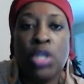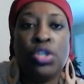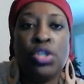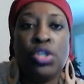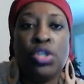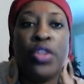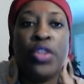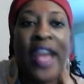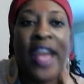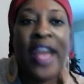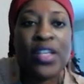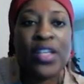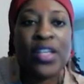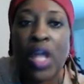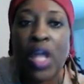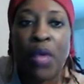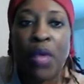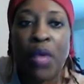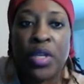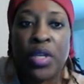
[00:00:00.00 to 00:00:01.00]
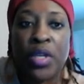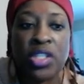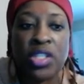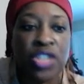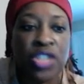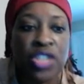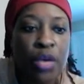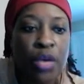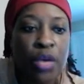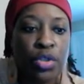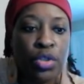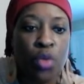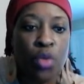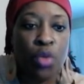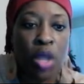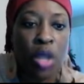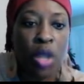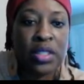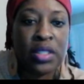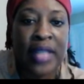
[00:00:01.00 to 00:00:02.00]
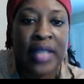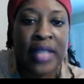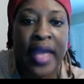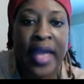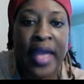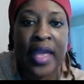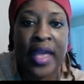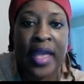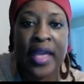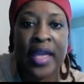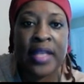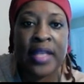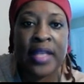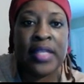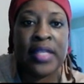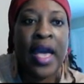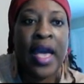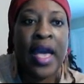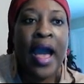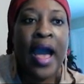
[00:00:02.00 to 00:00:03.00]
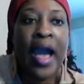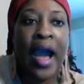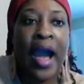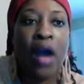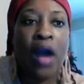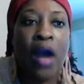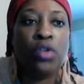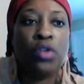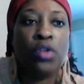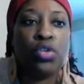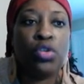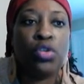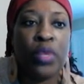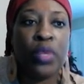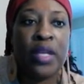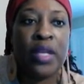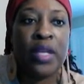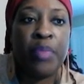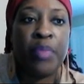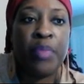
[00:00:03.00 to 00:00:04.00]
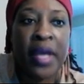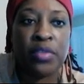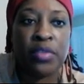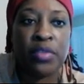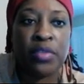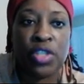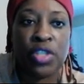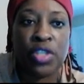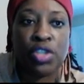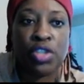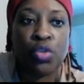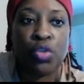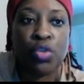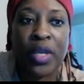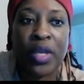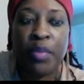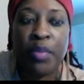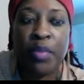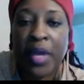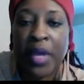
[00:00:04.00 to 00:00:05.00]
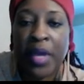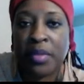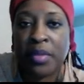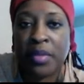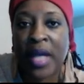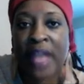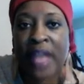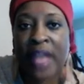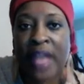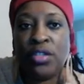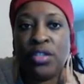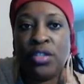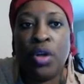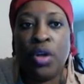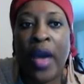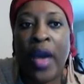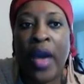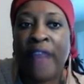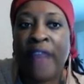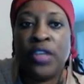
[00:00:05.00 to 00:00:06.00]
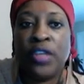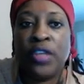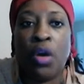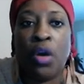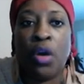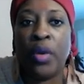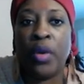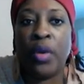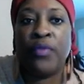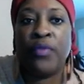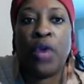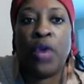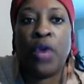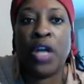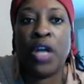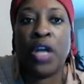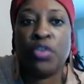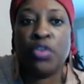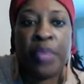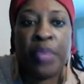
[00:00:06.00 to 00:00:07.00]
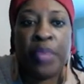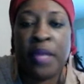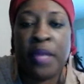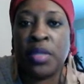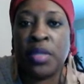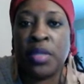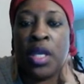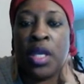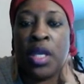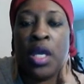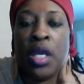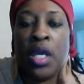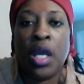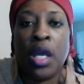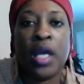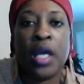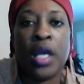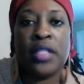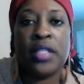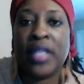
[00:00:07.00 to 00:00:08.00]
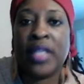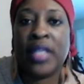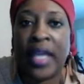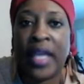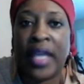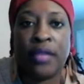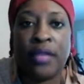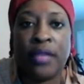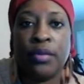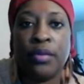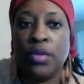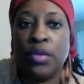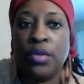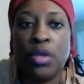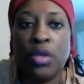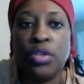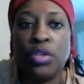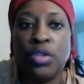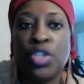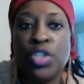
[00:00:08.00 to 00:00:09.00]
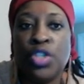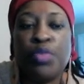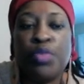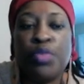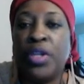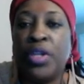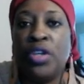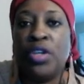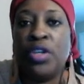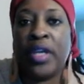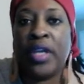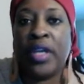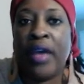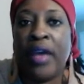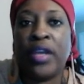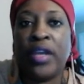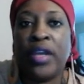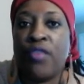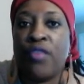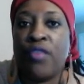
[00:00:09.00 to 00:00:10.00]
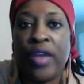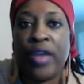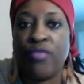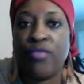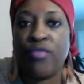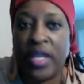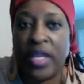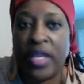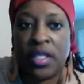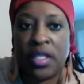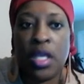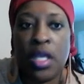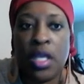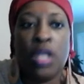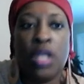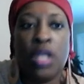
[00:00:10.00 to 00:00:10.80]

So that's all I wanted to share with you all today is how 20 pips, just 20 pips, guys. You don't have to go in for 100 pips because again, you're just putting your account at greater risk.